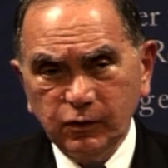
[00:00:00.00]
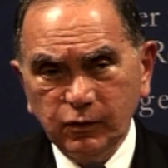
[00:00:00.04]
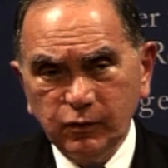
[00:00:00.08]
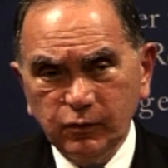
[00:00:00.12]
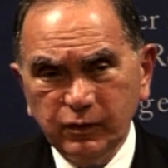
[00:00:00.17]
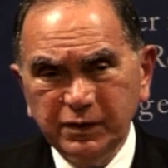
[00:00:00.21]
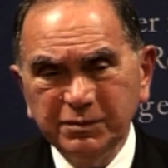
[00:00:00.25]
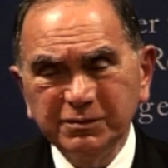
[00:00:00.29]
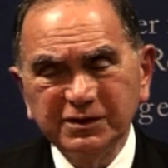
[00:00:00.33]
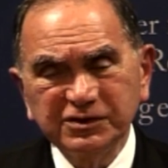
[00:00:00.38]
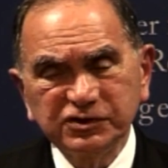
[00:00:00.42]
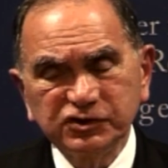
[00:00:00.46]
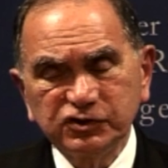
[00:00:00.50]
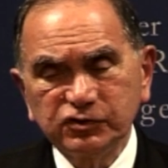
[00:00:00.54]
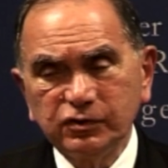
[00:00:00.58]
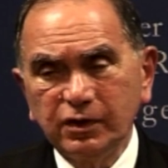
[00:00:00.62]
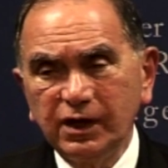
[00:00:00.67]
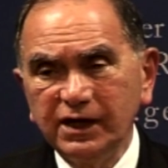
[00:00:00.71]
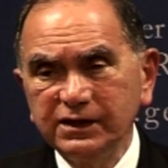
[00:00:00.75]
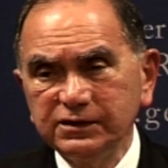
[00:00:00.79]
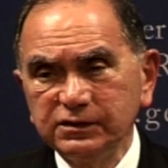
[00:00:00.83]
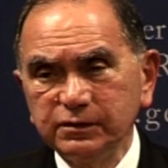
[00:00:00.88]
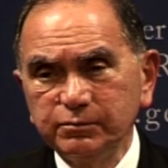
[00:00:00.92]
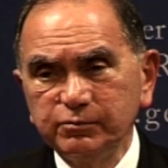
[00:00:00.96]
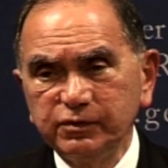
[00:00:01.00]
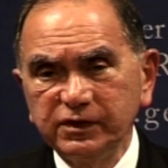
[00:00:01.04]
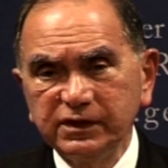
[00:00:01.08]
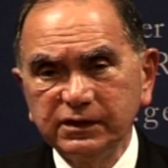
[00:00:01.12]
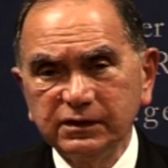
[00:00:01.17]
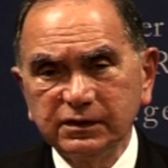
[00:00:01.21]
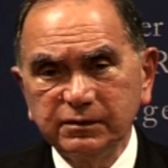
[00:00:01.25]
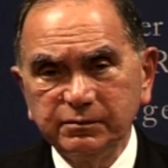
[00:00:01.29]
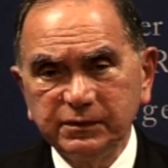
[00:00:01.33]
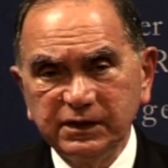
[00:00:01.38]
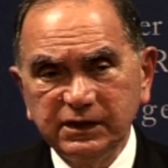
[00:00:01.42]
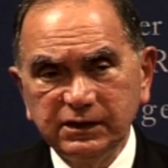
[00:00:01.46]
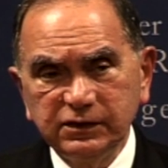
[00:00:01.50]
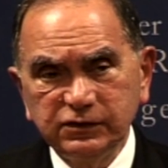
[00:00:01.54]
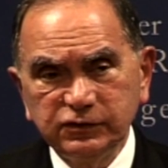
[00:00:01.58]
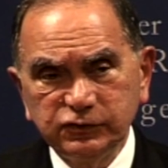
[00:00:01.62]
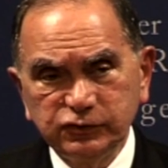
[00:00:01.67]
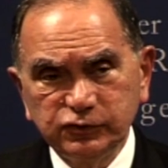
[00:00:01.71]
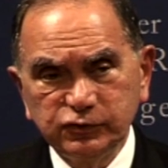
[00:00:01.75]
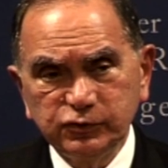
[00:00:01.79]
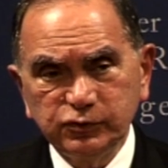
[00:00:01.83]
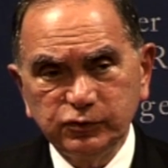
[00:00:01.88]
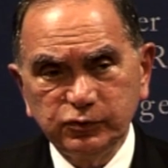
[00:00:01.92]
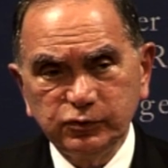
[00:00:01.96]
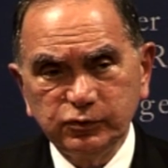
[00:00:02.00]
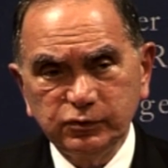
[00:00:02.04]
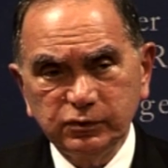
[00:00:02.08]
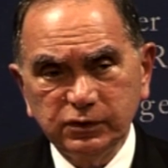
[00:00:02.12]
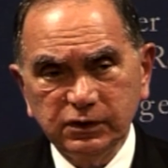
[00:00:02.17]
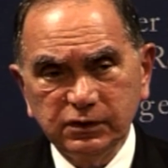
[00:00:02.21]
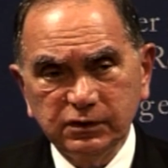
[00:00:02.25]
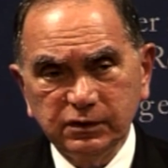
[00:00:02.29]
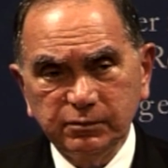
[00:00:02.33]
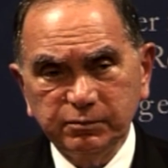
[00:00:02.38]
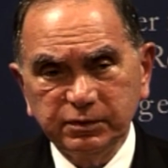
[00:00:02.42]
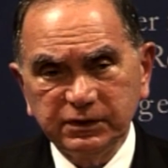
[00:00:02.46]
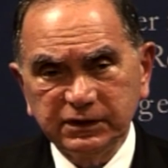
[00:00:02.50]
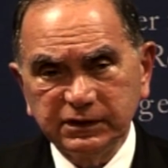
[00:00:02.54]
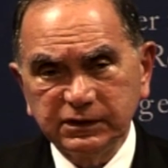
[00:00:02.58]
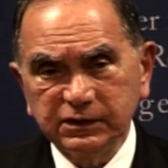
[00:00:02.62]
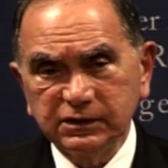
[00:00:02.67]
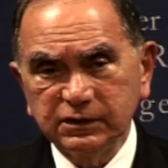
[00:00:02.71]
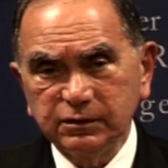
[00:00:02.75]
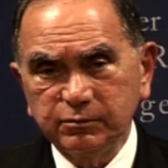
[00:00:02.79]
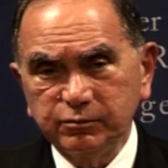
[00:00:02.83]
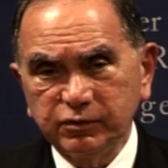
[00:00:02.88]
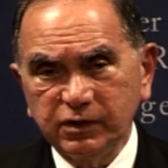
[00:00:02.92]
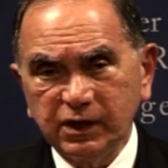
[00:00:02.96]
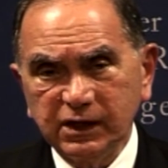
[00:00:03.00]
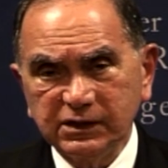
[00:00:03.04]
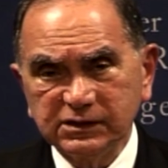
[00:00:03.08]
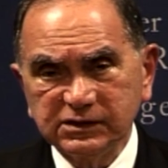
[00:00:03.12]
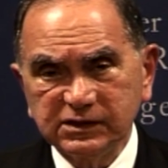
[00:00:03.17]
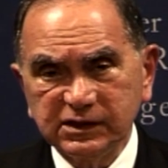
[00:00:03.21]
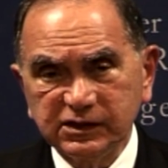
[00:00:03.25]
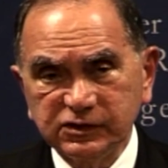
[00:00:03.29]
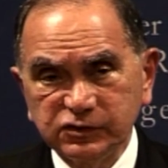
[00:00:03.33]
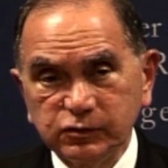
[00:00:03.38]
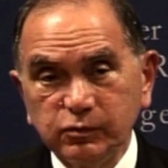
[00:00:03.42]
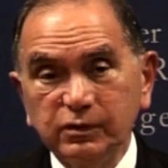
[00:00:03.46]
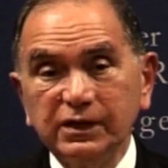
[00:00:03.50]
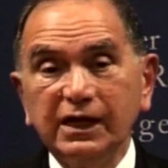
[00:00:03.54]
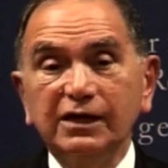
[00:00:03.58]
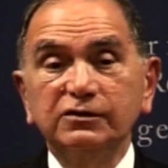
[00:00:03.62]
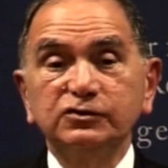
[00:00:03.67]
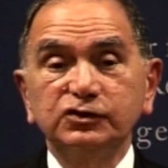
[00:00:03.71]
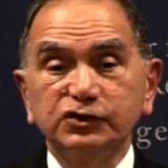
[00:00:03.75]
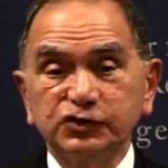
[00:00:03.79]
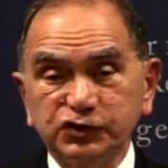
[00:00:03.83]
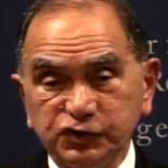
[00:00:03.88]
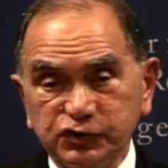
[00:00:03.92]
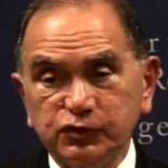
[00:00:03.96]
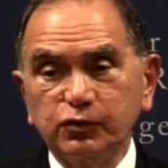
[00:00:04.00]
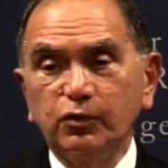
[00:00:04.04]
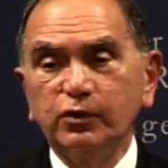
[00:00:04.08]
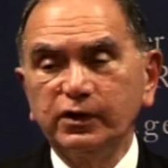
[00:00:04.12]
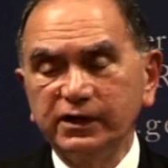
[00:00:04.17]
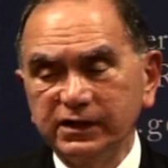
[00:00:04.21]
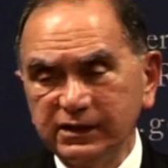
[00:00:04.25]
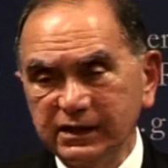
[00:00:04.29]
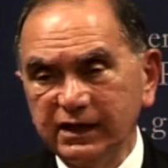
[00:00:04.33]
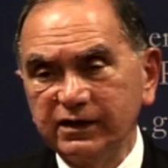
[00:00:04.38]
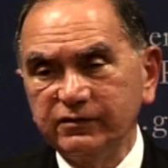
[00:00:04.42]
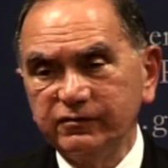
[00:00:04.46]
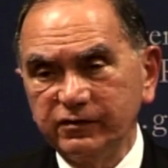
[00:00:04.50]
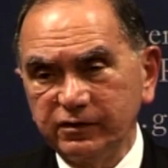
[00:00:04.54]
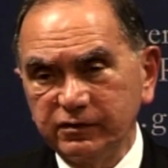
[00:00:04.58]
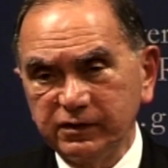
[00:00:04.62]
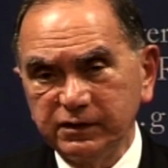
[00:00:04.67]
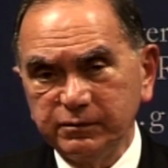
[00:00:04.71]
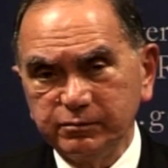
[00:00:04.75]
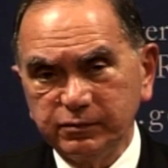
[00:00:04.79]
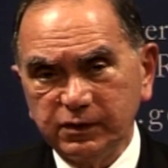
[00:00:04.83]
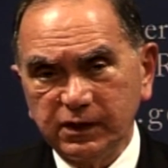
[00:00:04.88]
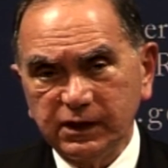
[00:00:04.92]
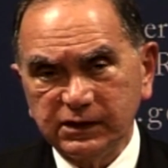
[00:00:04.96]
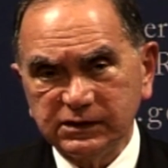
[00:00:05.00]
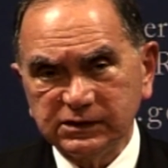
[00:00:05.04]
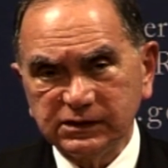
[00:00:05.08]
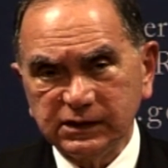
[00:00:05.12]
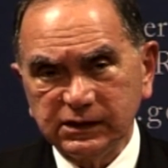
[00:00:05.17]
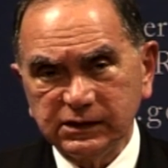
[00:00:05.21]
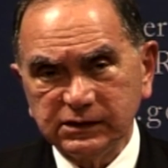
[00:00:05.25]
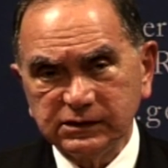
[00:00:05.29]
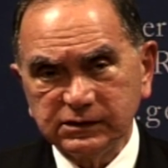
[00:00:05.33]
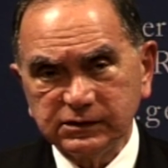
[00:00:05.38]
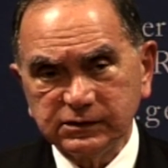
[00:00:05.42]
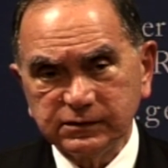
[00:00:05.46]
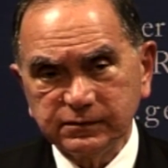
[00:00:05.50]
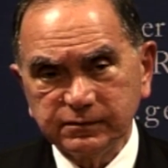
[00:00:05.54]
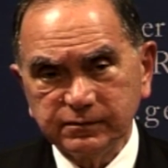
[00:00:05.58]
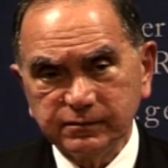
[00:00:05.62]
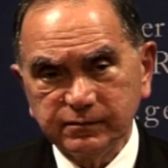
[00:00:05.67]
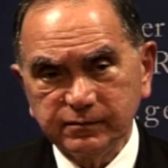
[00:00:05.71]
we must try to bring them into the political process without destroying that very process.